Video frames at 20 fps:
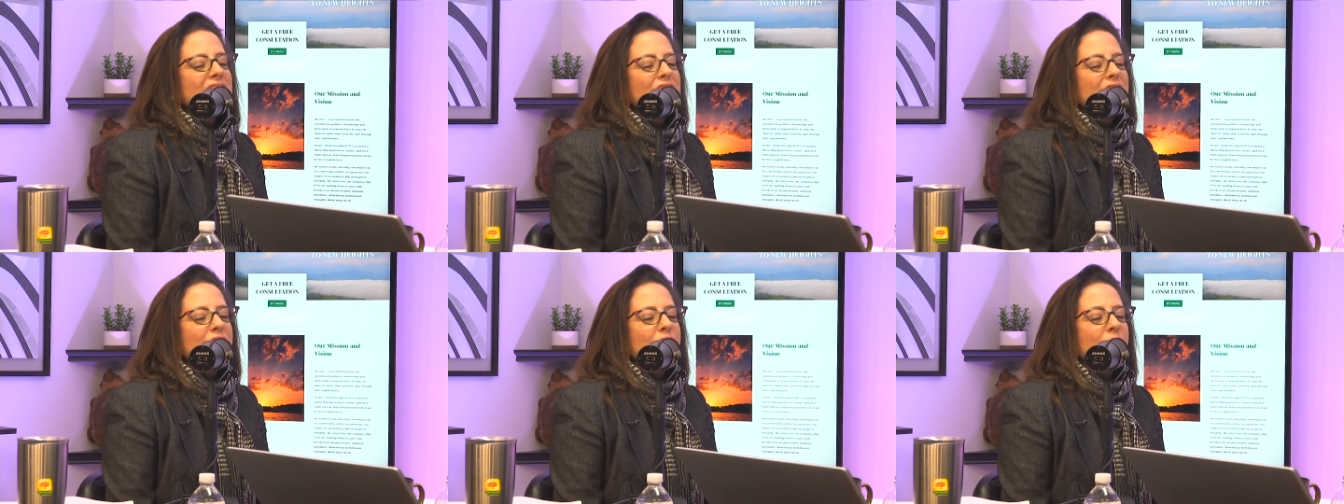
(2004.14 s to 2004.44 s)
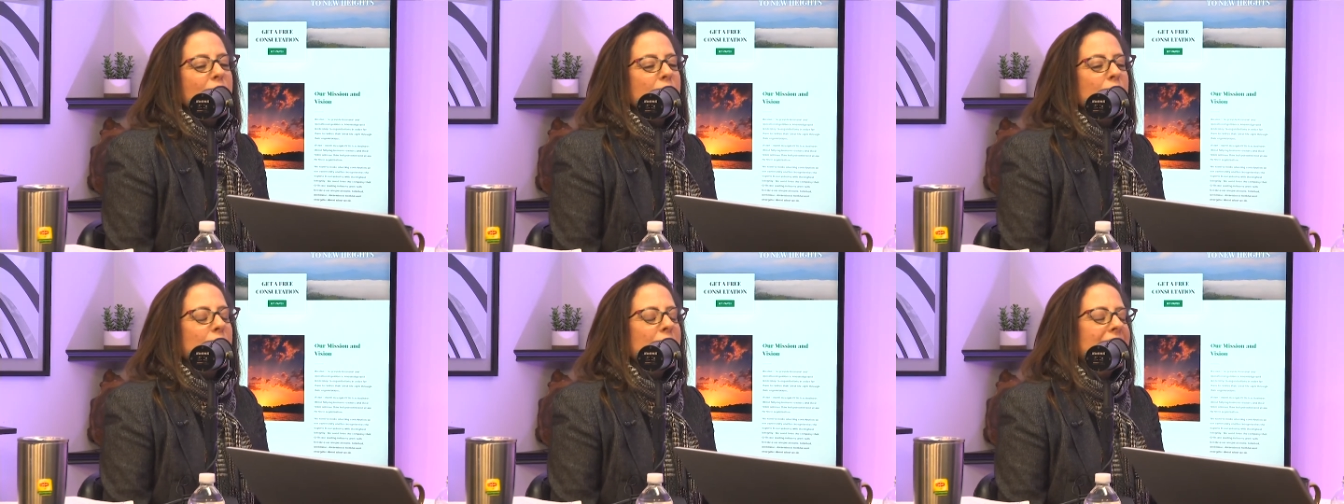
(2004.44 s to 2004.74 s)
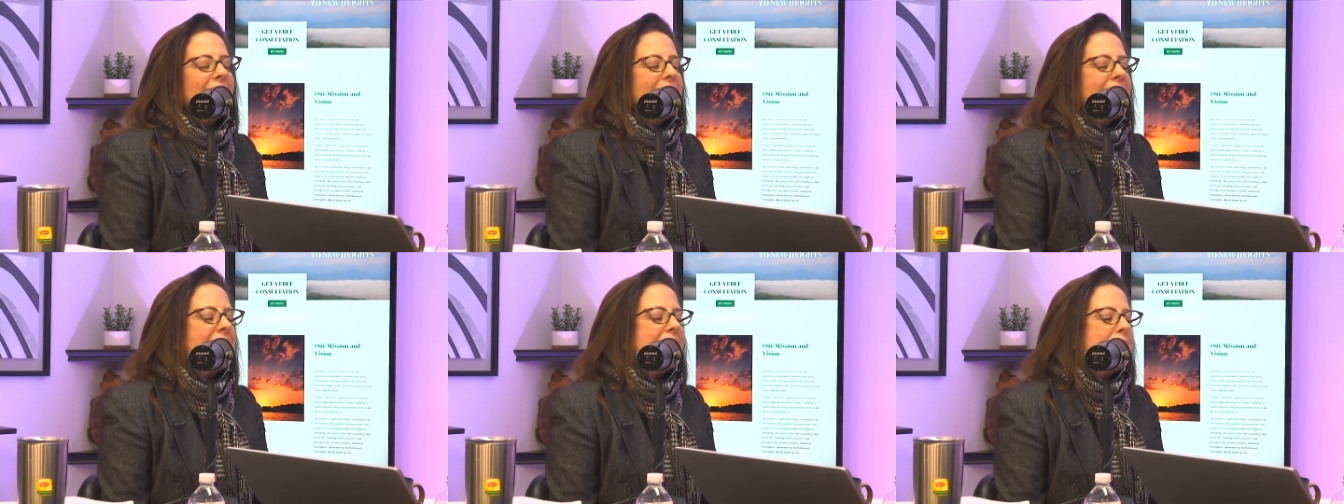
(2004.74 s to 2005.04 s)
so
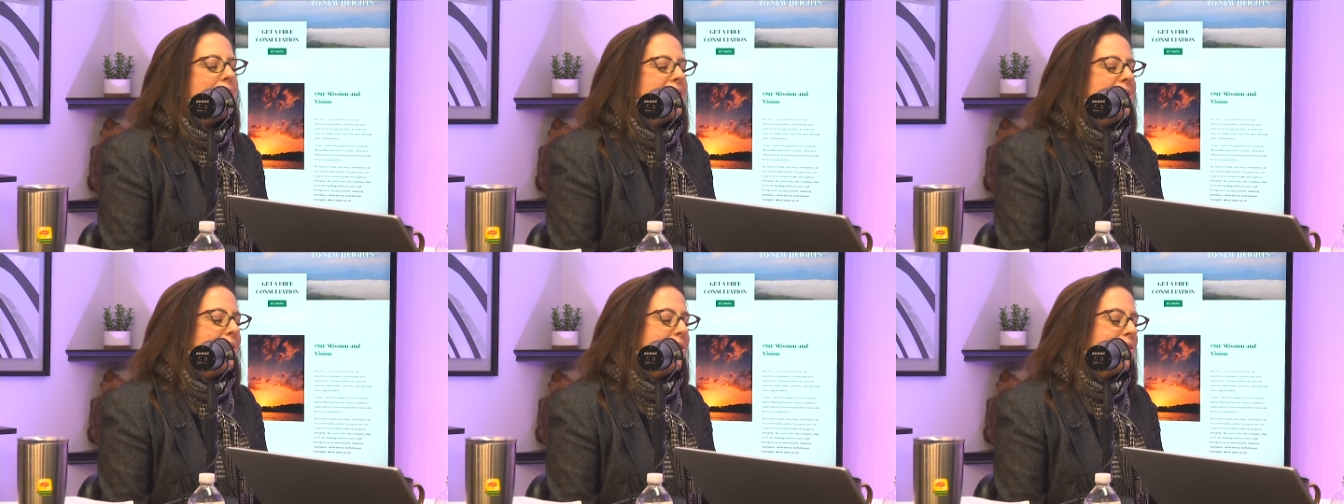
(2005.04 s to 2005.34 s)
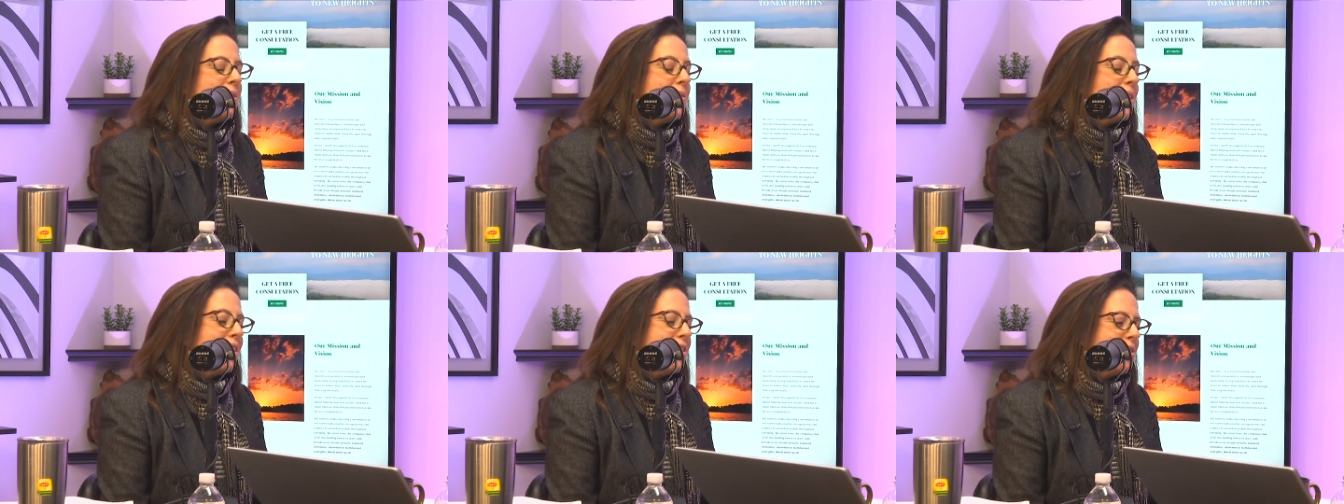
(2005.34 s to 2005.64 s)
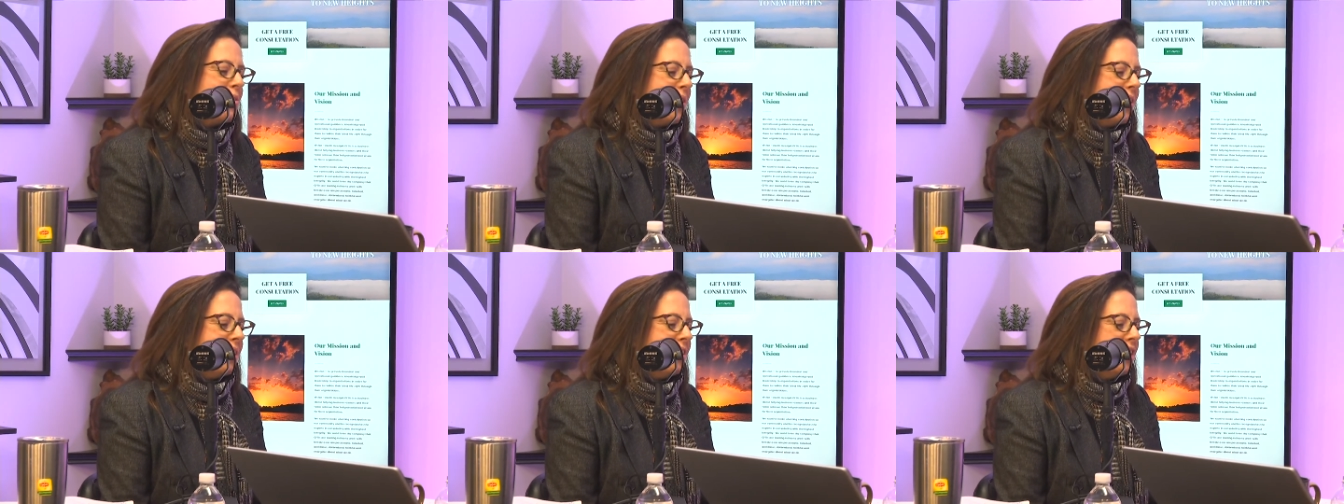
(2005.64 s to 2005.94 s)
um, it was a
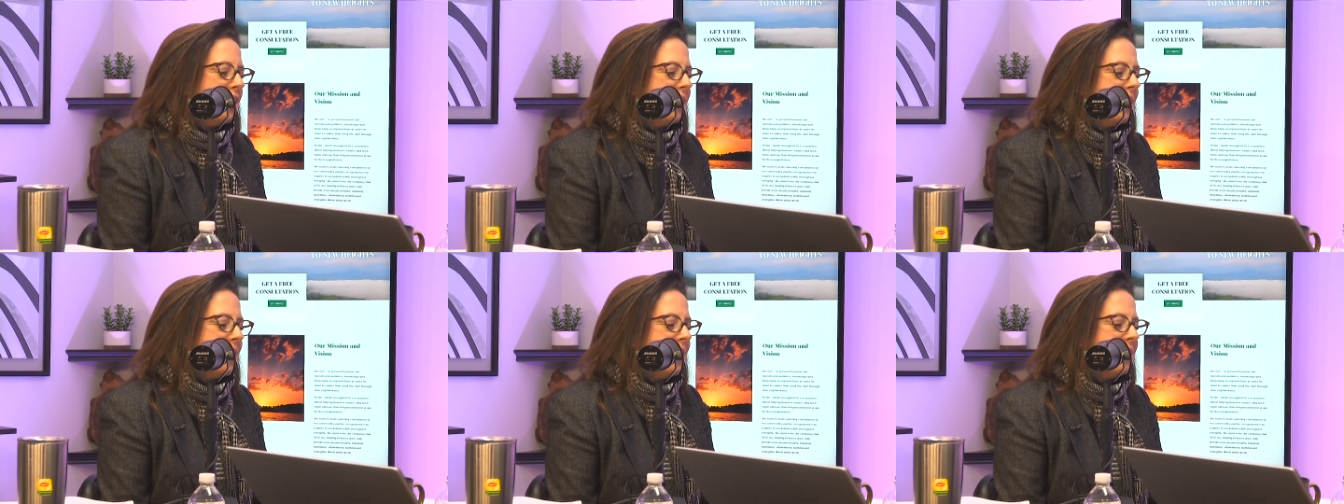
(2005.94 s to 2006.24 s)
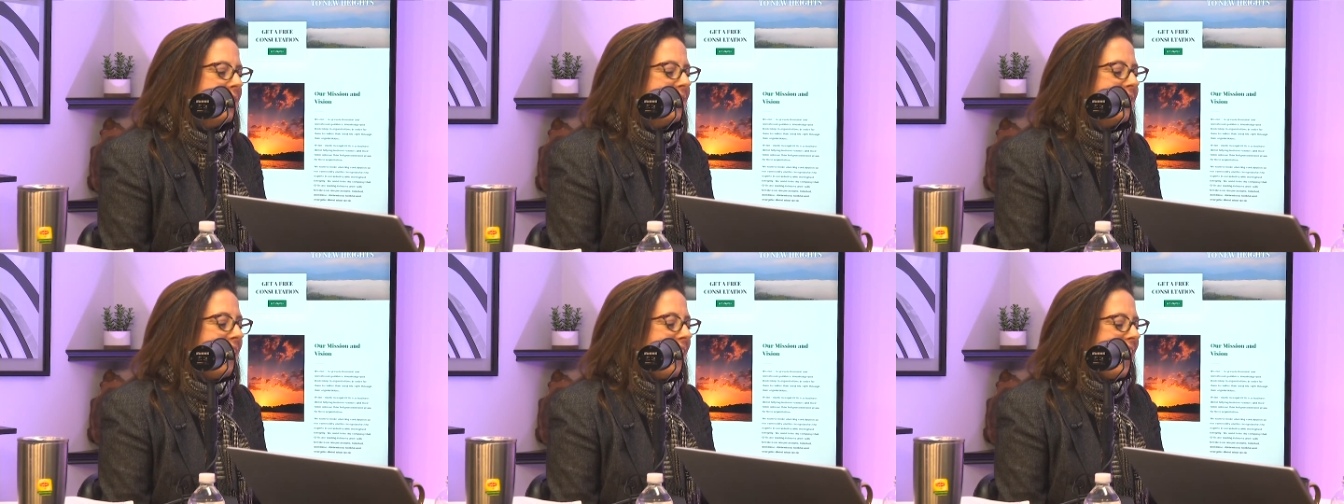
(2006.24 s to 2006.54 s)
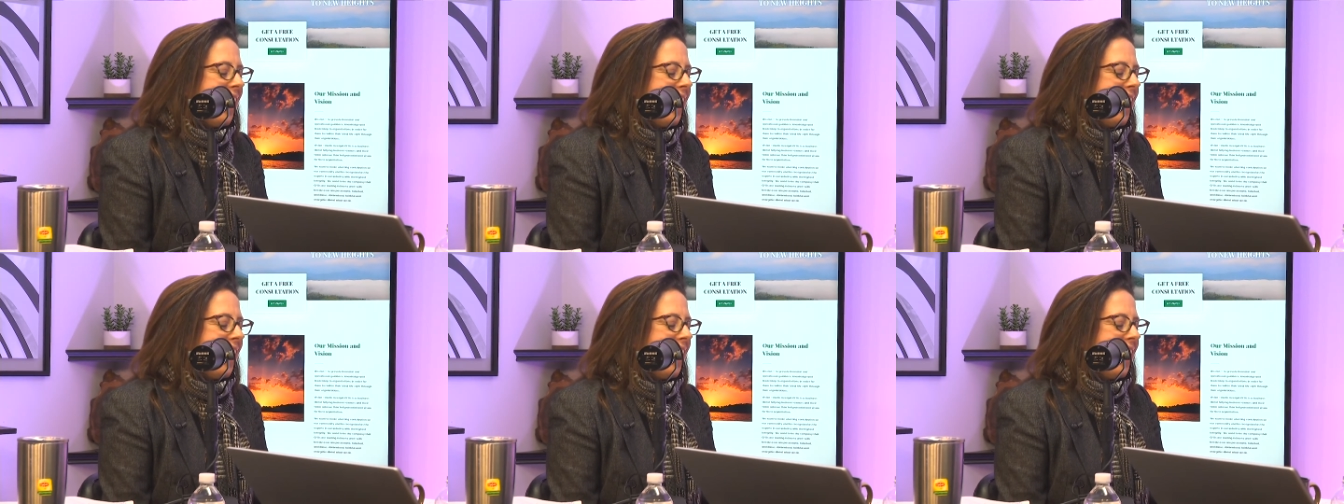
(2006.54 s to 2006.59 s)
restaurant chain,